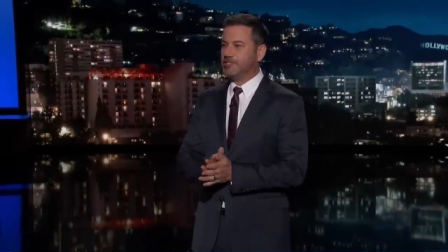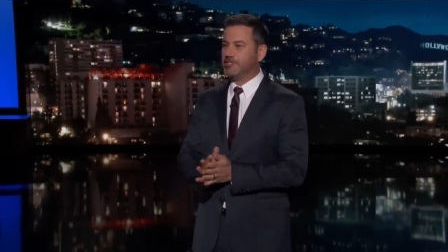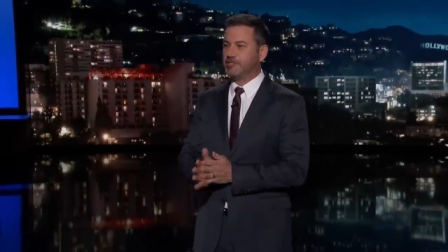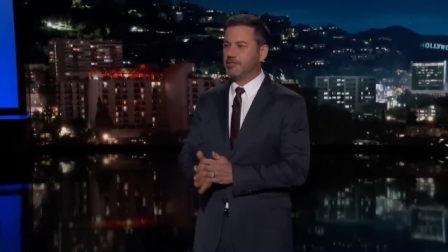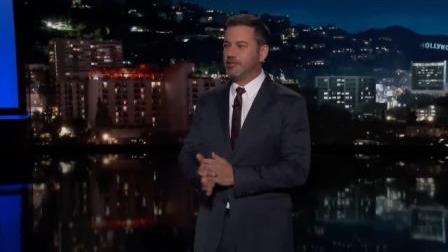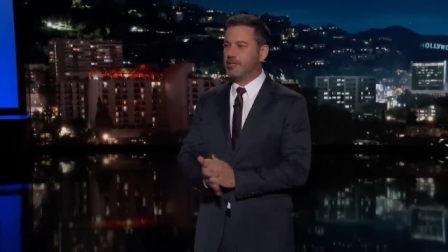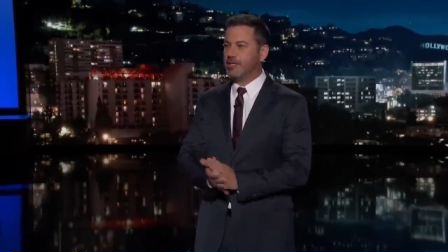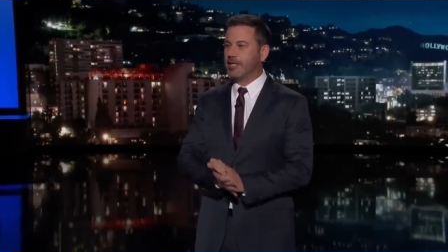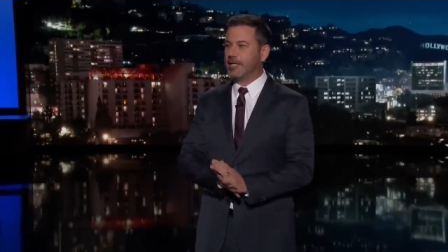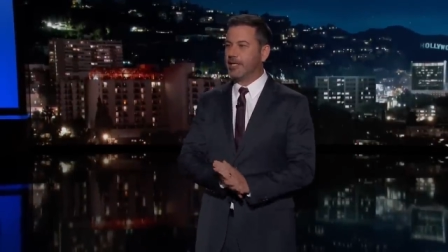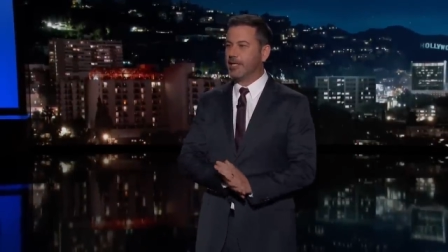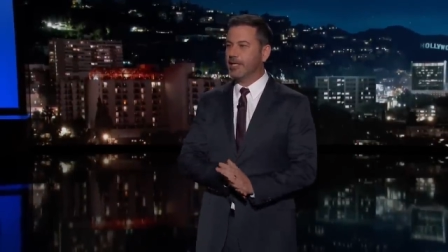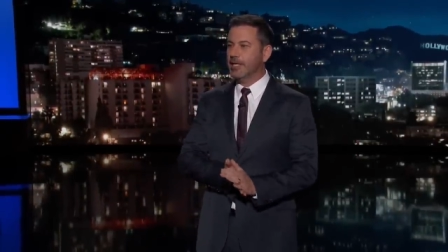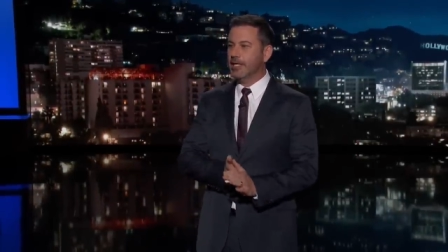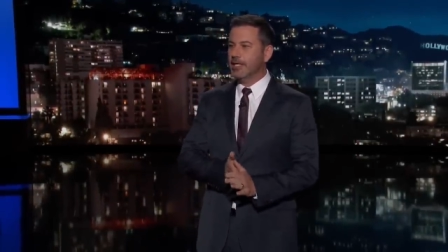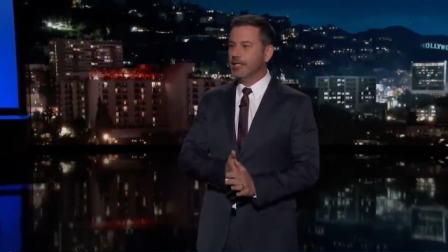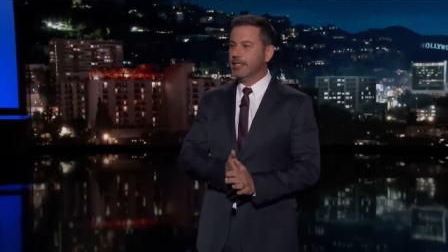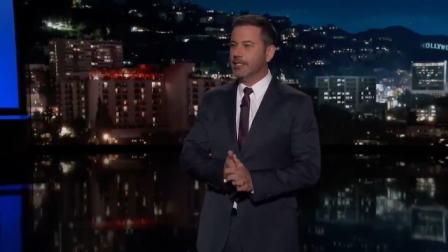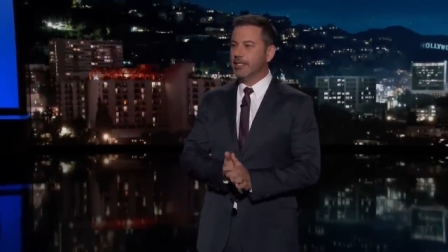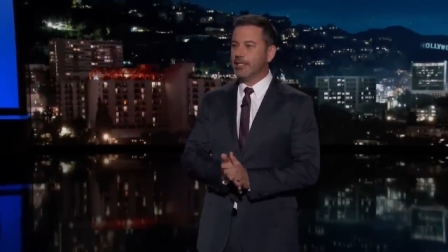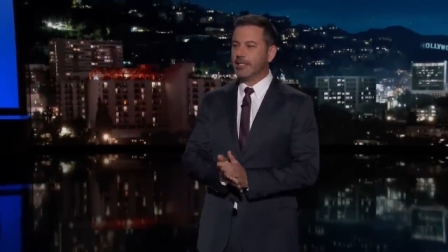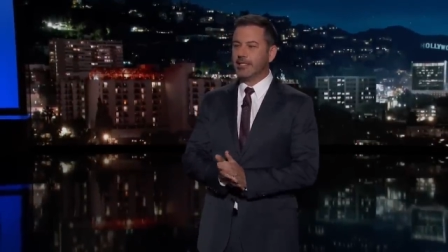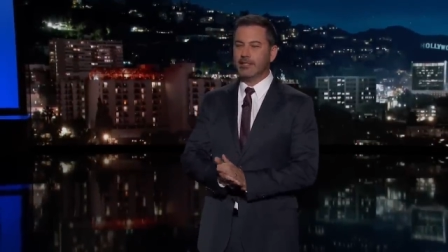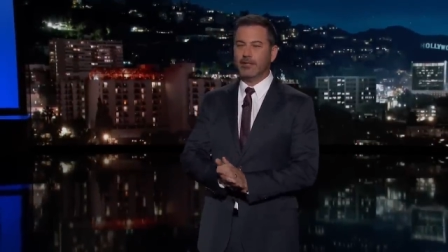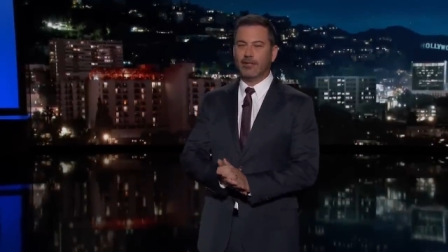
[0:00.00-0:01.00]
starring
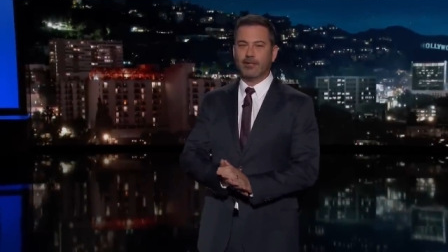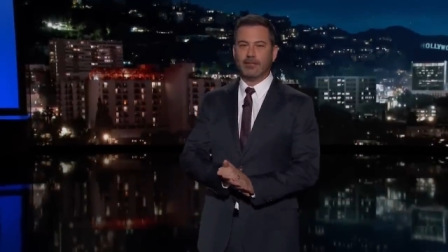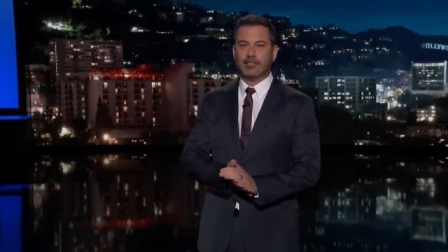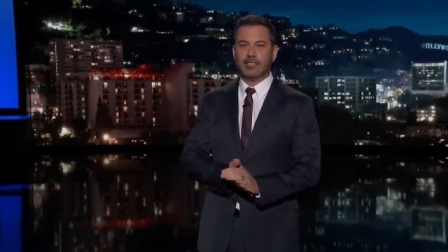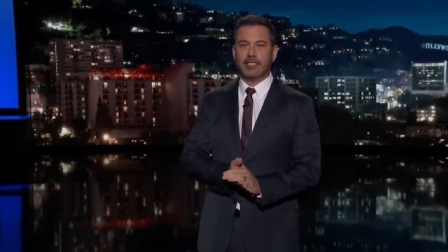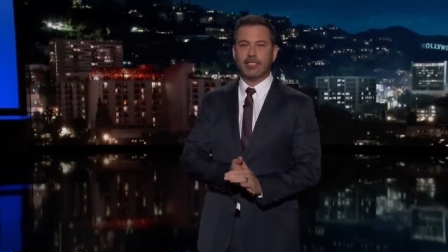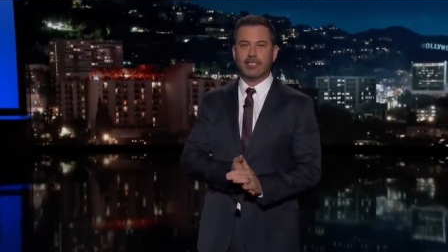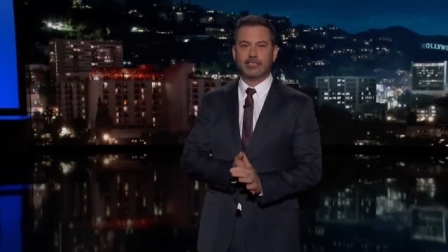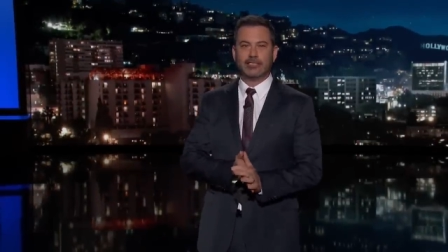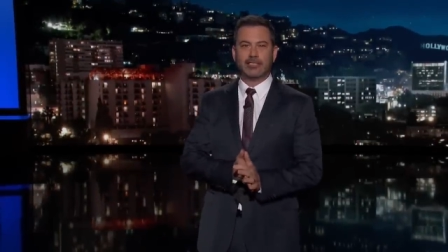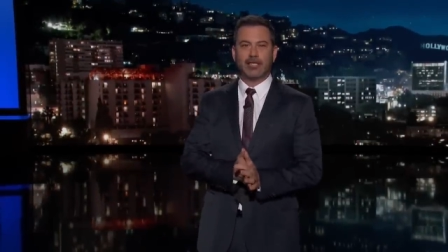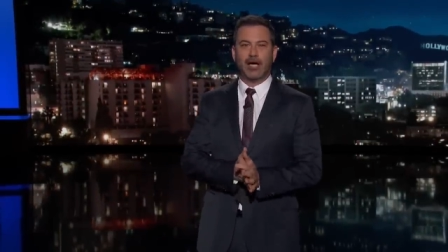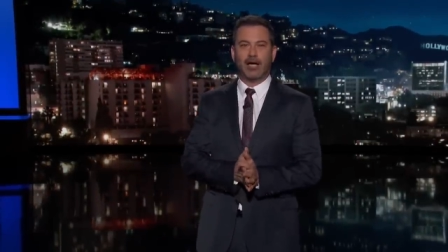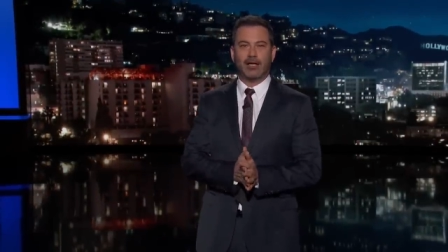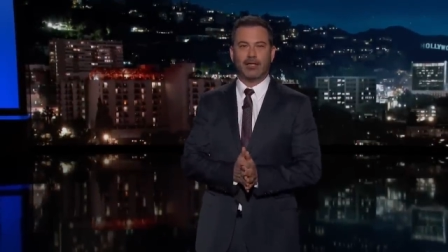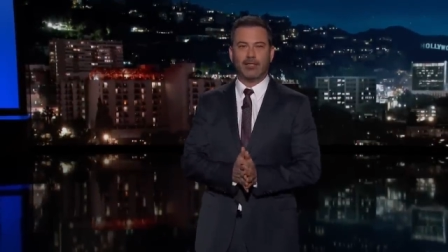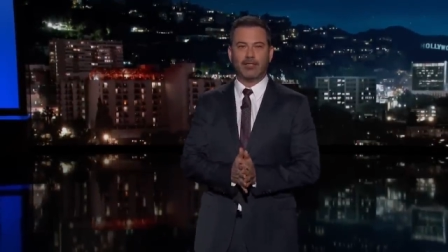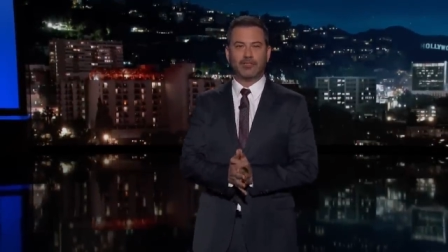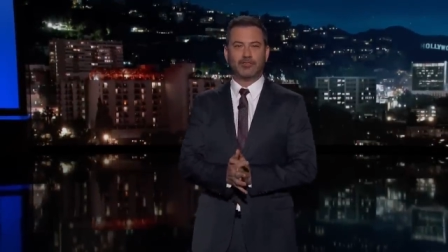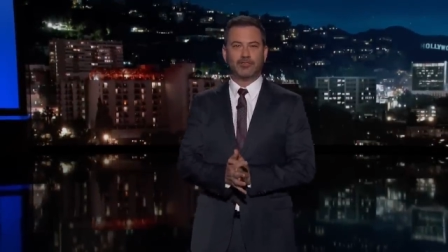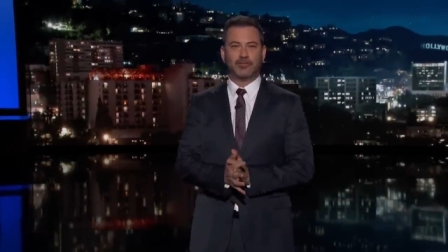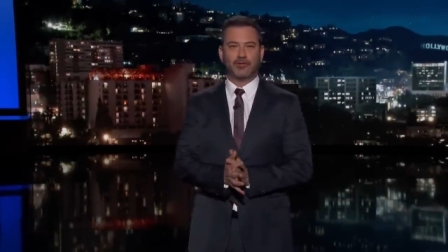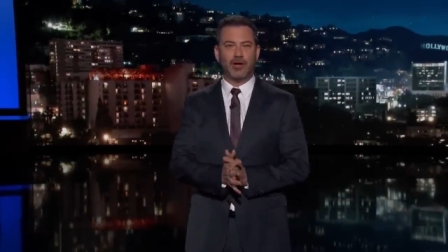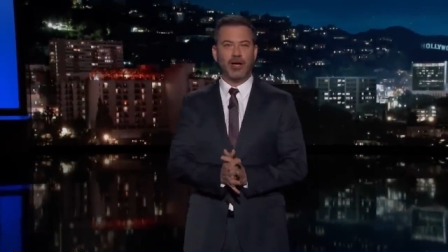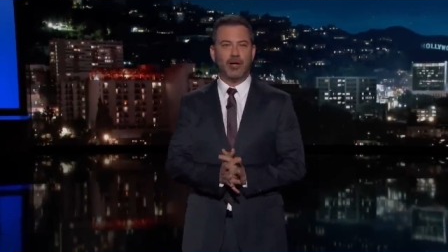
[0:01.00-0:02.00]
Nick Nolte as
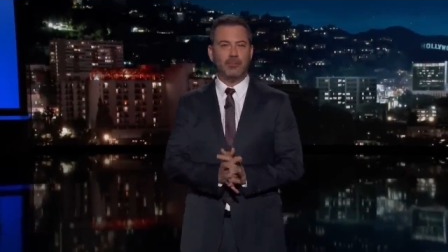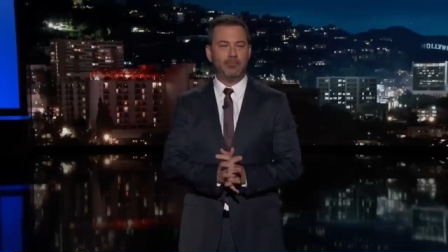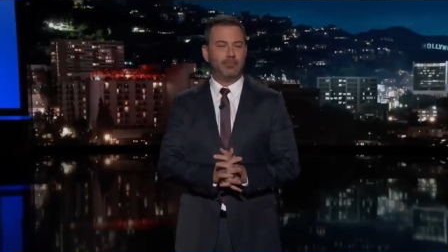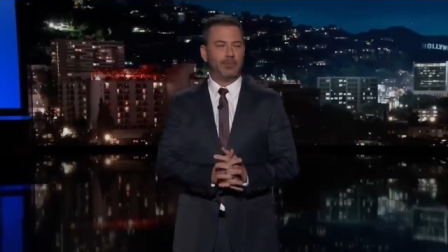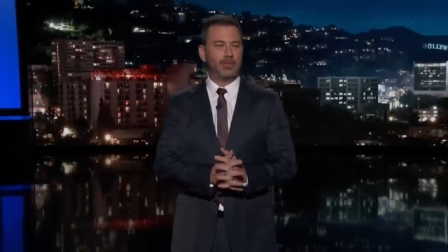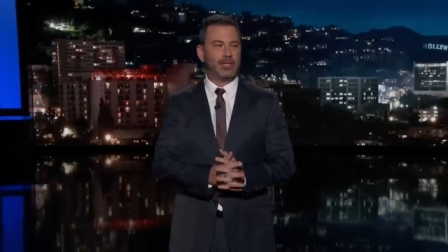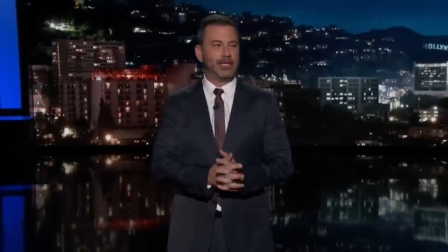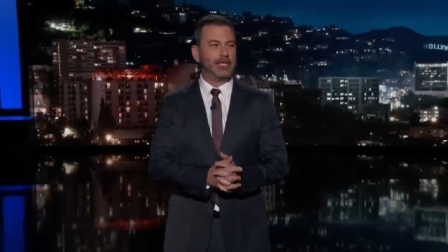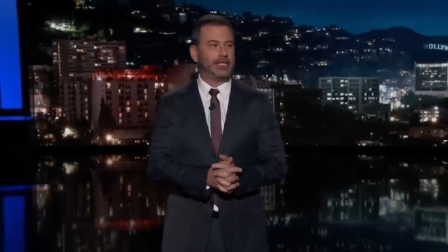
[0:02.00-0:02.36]
Donald Trump.